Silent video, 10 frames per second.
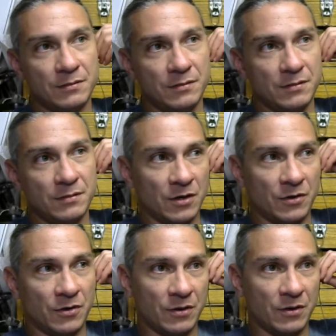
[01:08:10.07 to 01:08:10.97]

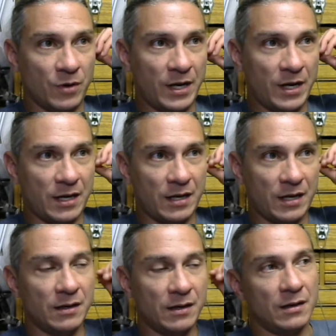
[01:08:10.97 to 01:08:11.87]
in a
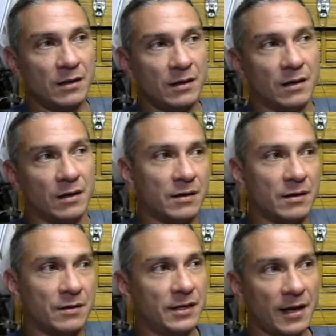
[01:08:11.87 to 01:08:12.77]
way,
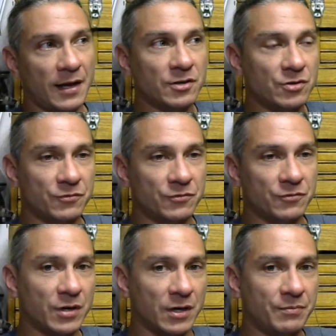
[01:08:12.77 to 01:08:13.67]
the election of
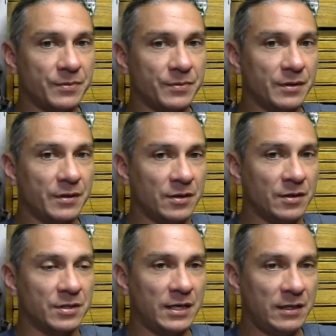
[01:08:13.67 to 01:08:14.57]
Trump
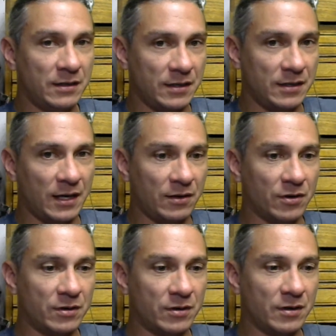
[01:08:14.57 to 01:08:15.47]
is an
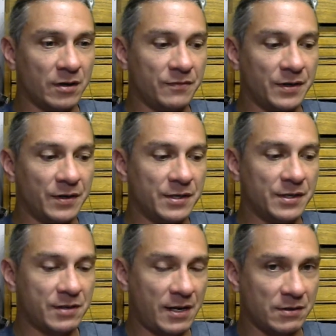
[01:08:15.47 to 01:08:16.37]
indicator of a
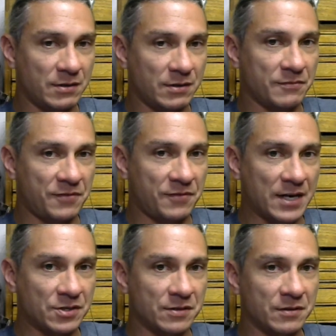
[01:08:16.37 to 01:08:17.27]
descent into
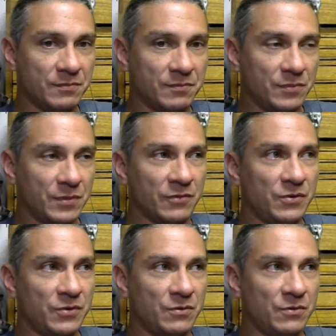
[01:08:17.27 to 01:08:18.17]
fascism.
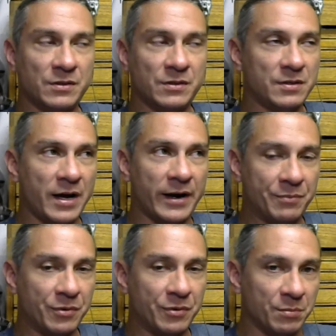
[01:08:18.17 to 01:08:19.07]
And it's not
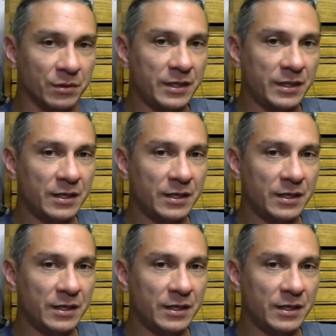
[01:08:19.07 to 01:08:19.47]
hyperbole,